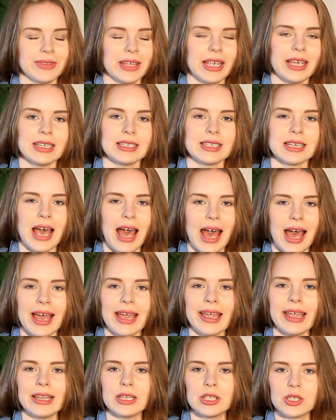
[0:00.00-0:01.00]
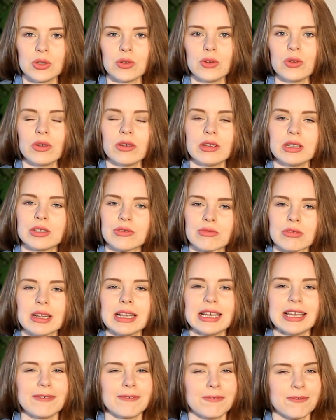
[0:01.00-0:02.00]
and I do it
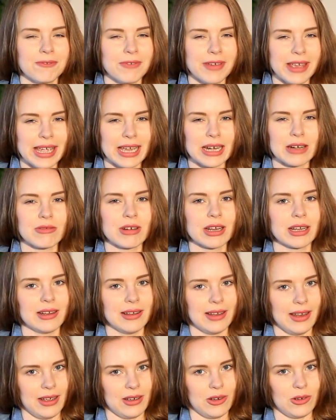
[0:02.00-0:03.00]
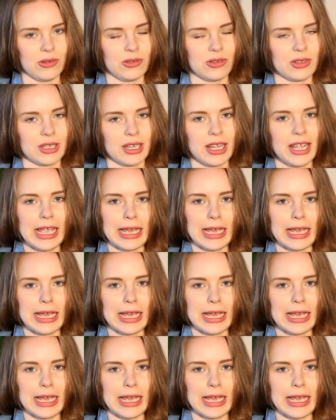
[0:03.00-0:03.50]
really very loud,